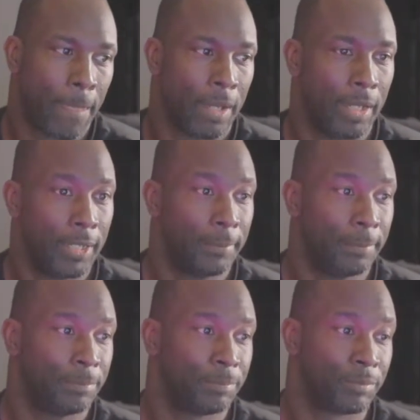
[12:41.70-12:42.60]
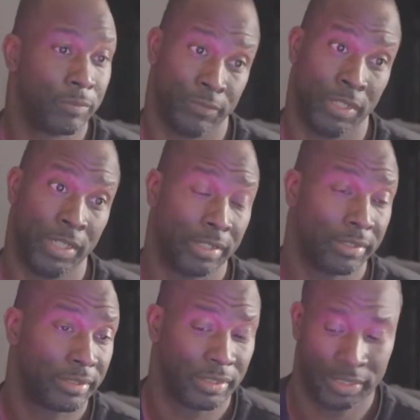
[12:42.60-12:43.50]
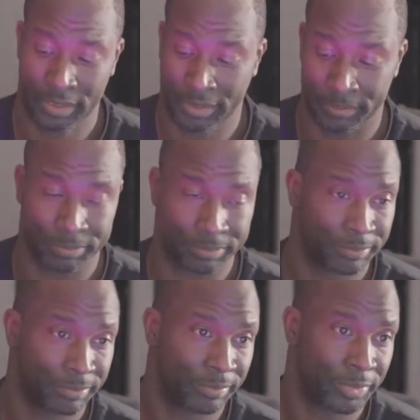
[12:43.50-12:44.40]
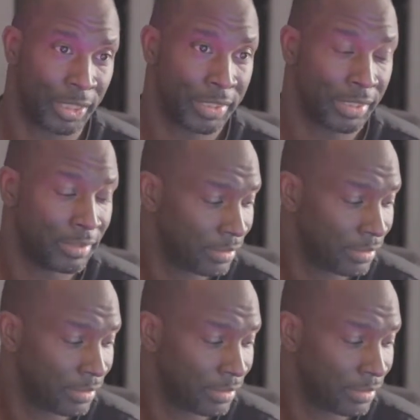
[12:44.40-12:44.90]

Um, funny. Um, Justin.